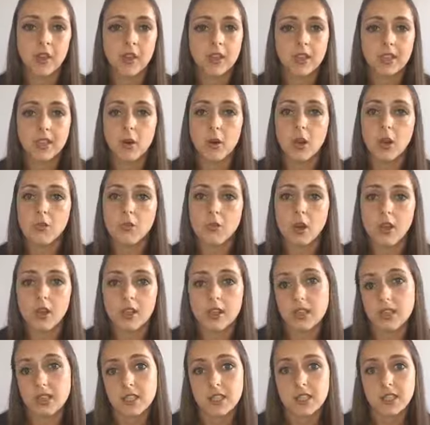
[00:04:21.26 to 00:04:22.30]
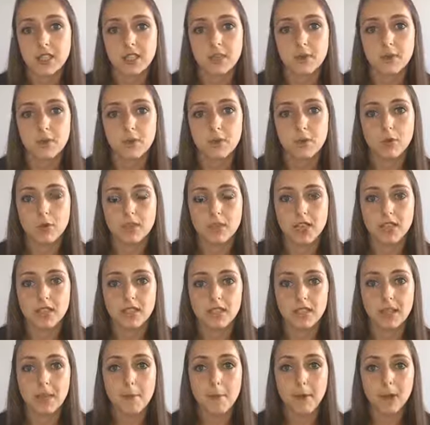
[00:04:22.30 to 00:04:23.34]
Now I run the 6-minute walk
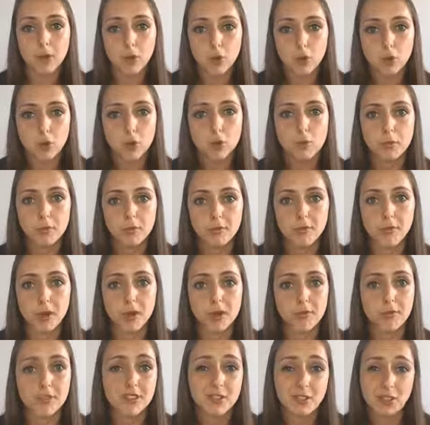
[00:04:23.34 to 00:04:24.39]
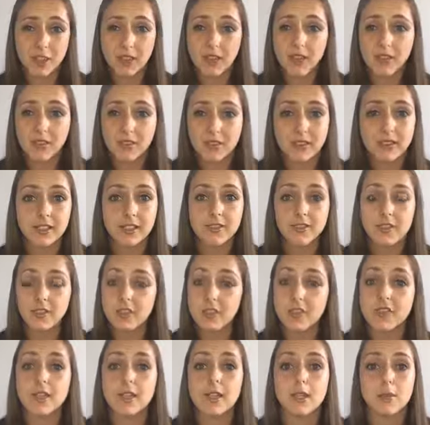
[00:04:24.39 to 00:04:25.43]
test in my group environment, so I have like
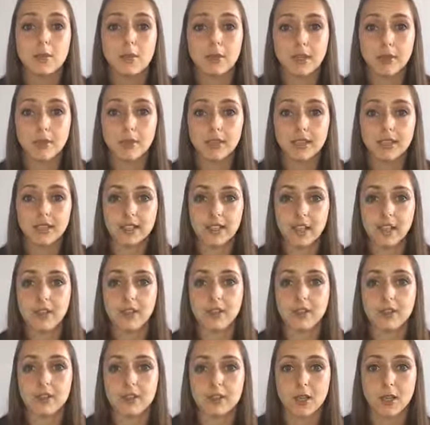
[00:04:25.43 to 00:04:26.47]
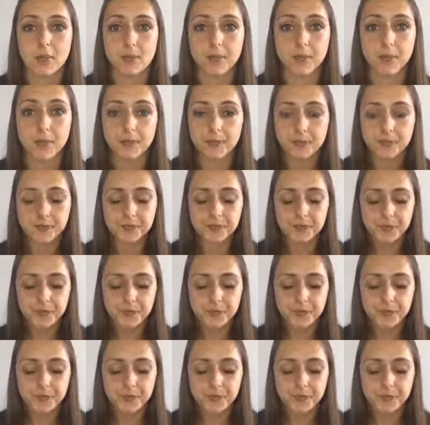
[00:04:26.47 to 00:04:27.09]
15 people in there, for example.